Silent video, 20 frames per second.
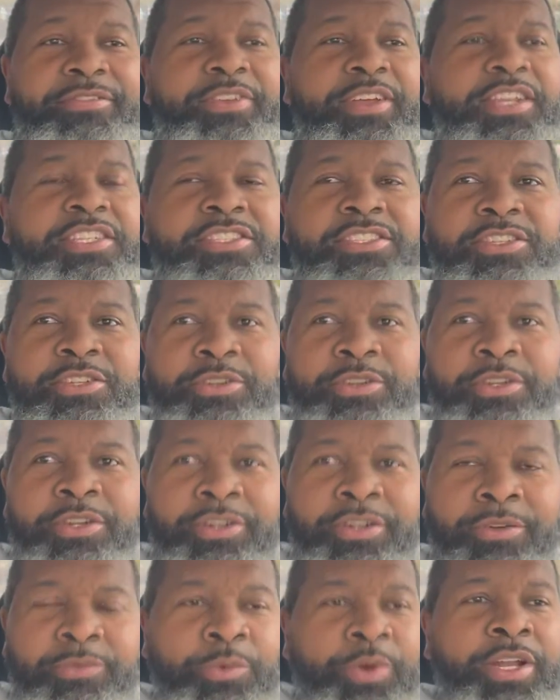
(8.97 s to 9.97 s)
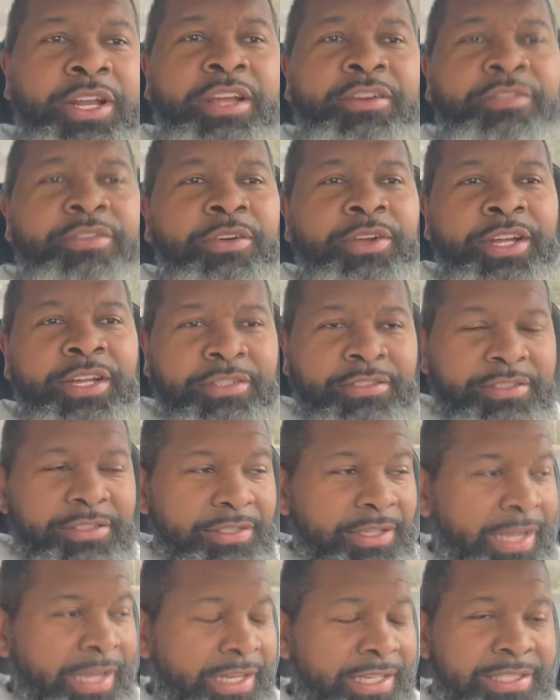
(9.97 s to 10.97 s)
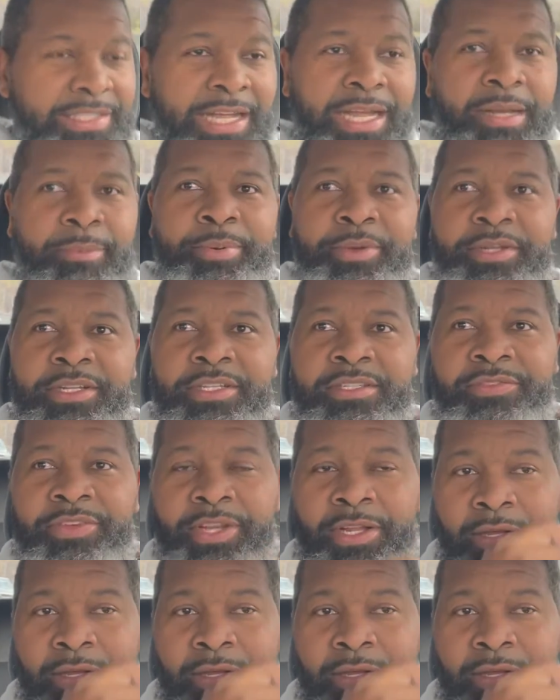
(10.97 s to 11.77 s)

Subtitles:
fitness tutor and whatever else I decided to put this video